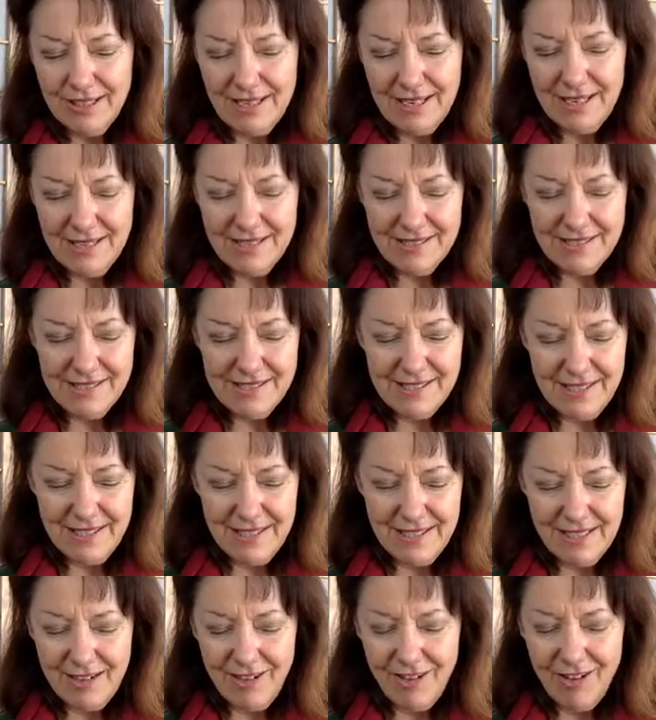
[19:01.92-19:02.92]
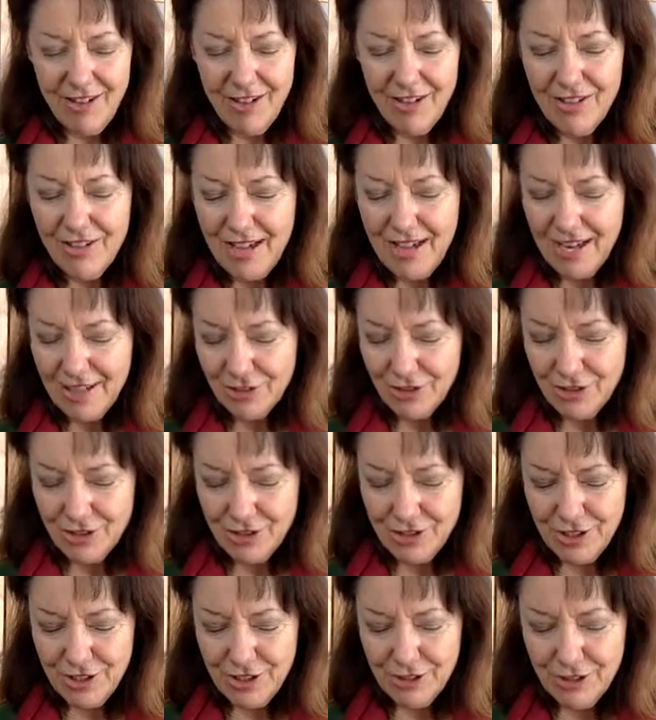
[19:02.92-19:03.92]
and see all the
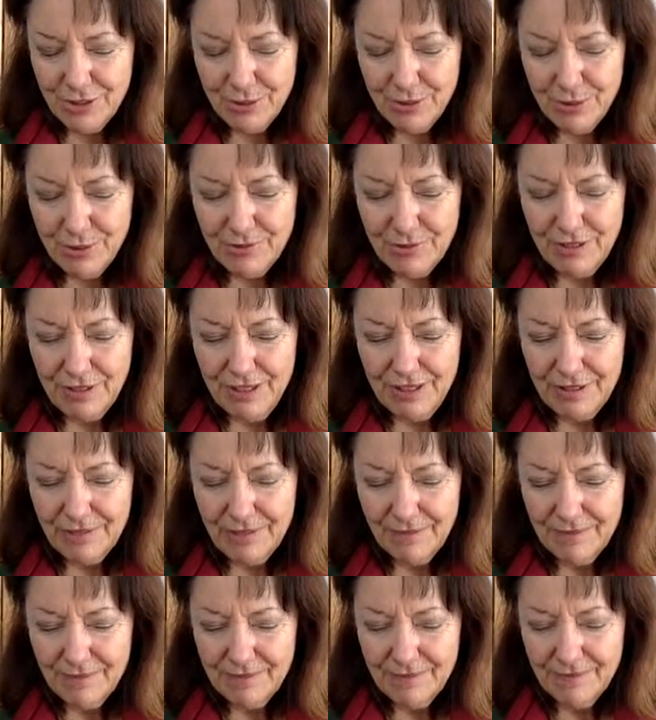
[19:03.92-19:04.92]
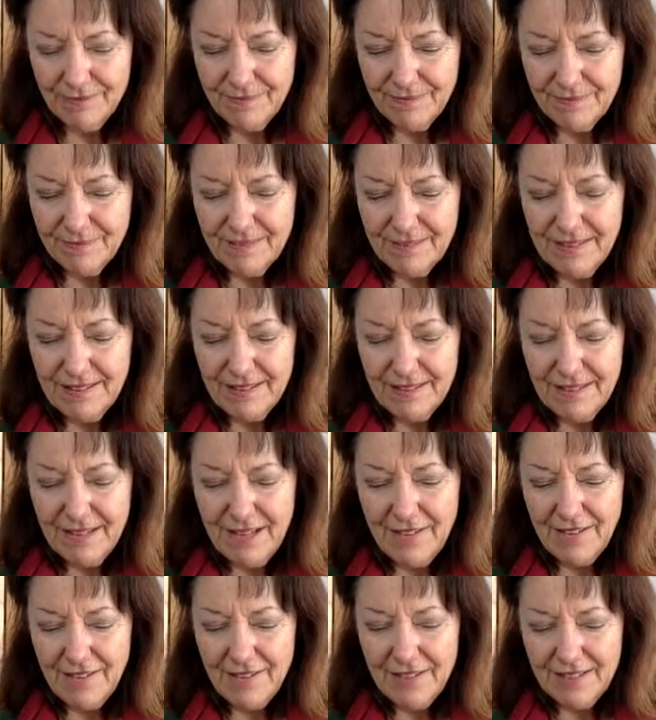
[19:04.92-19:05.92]
actors in your movie,
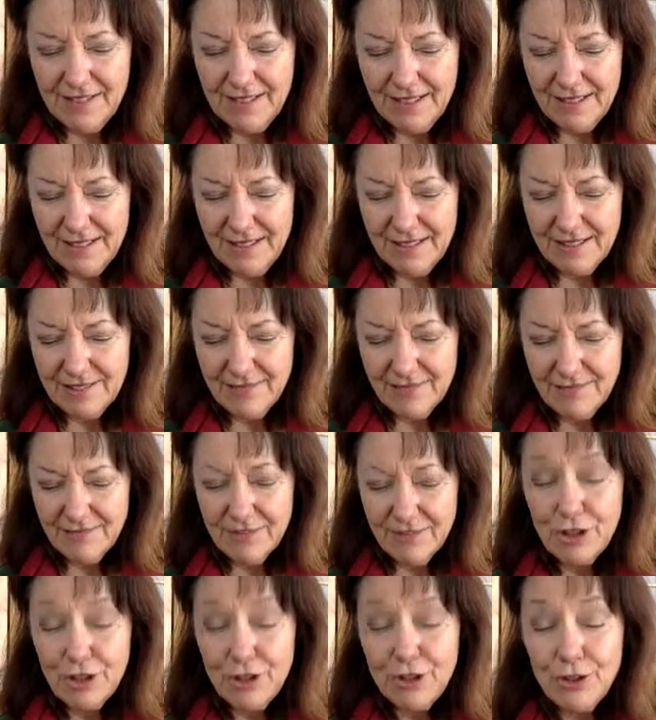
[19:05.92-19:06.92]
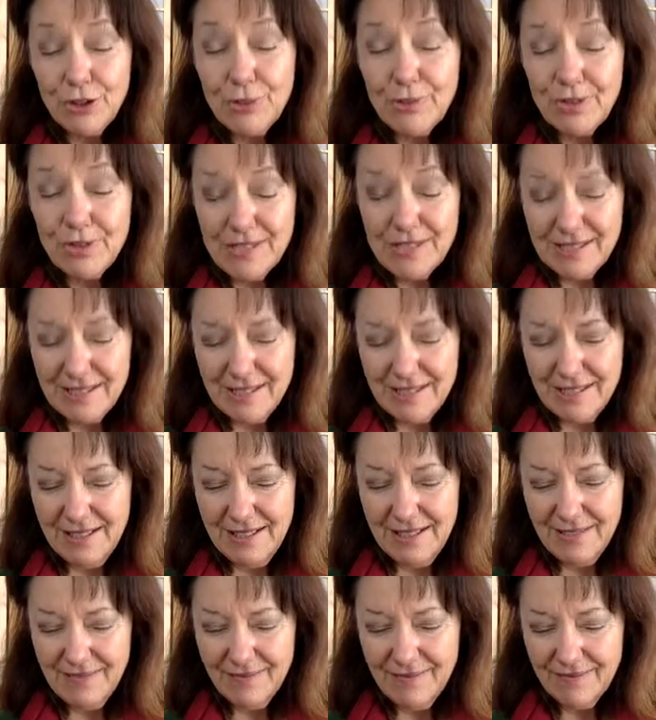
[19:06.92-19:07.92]
lovingly,
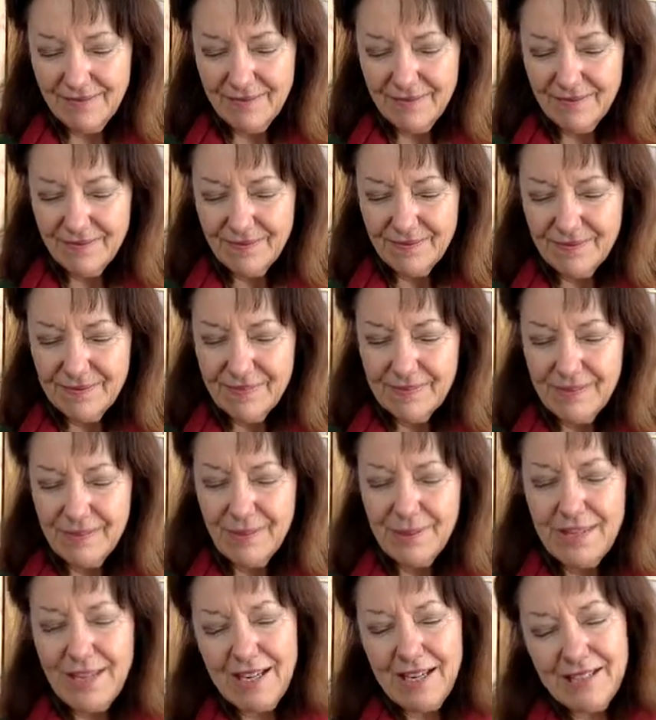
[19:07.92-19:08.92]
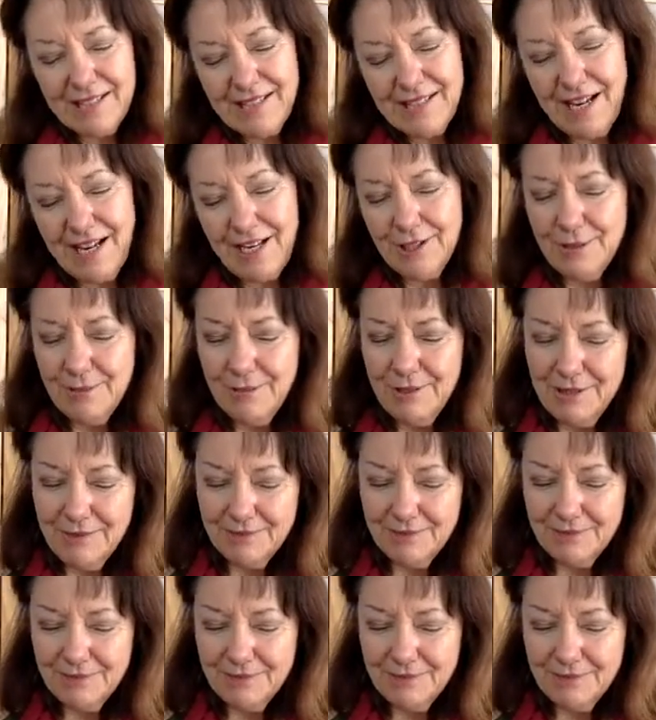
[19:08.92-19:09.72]
humorously, without attachment.